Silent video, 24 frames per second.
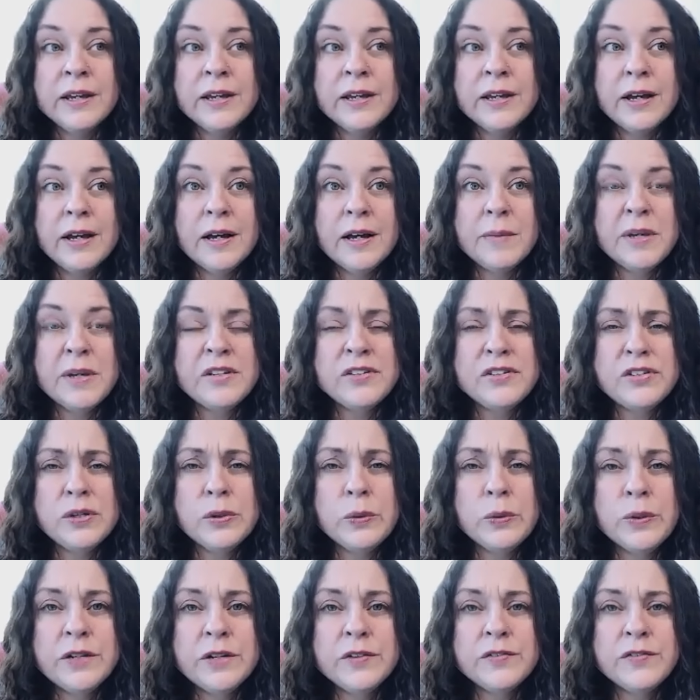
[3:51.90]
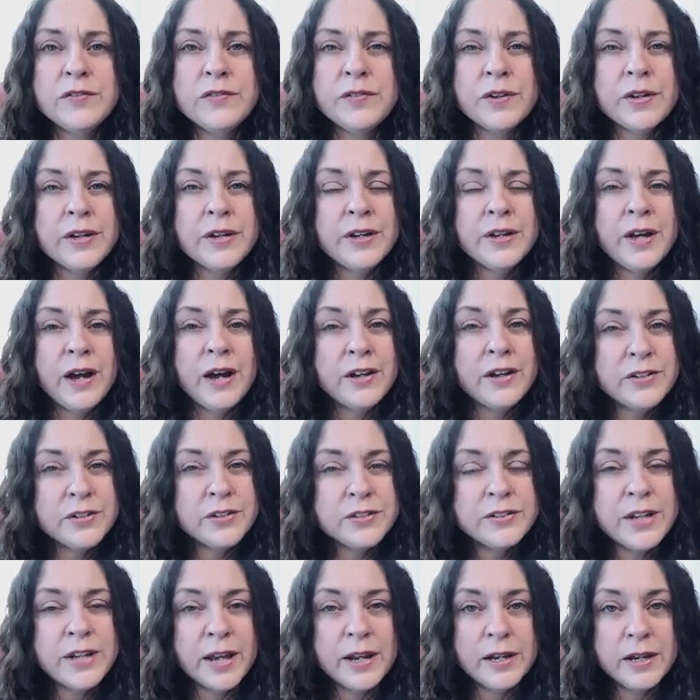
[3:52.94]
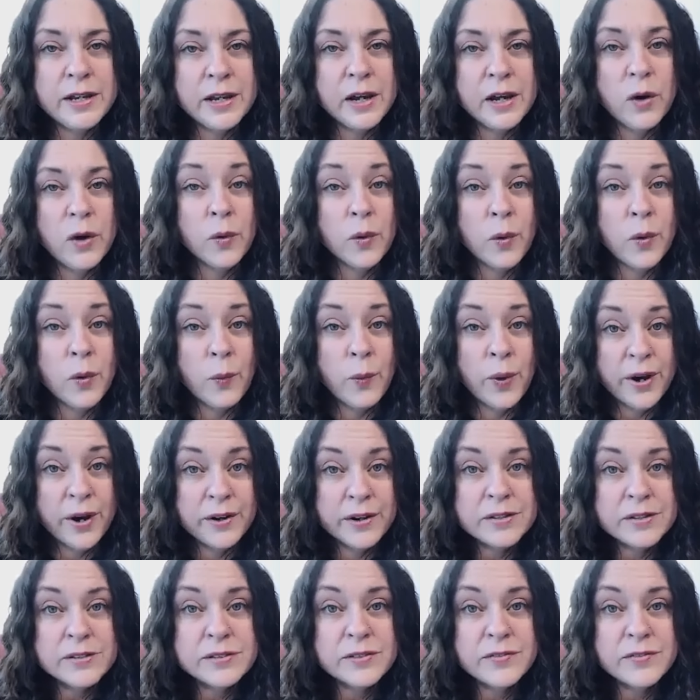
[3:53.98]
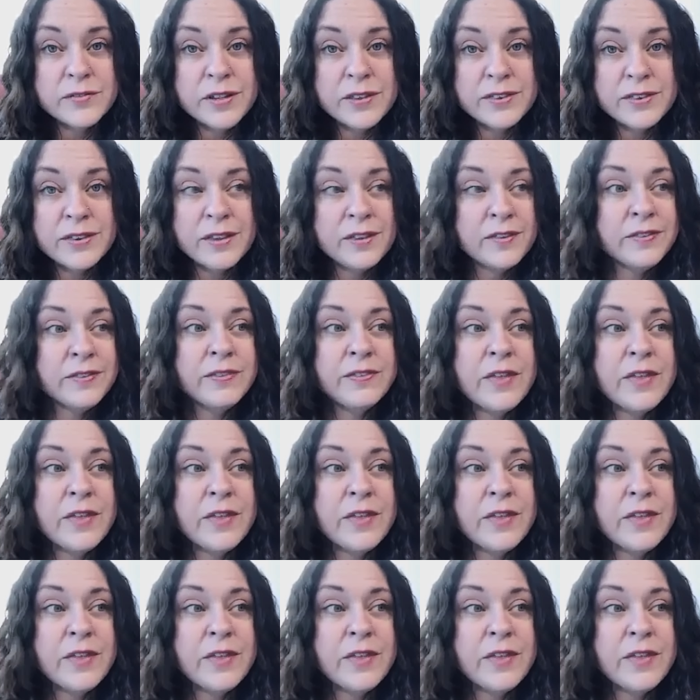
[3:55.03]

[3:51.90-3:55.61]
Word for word: um, intuitive understanding or awareness of anything,